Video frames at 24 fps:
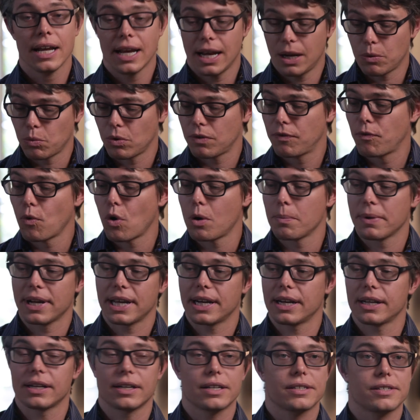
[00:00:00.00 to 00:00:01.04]
and we're forming
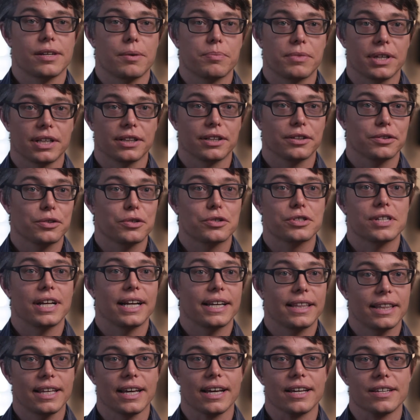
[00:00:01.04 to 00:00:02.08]
it into something that looks
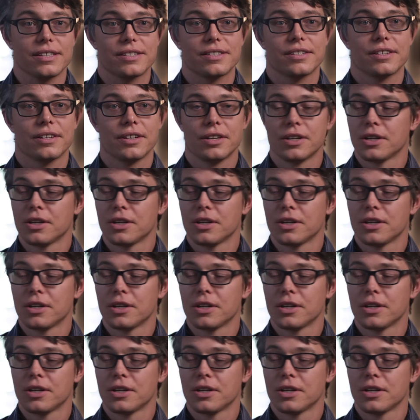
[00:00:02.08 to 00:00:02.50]
like this.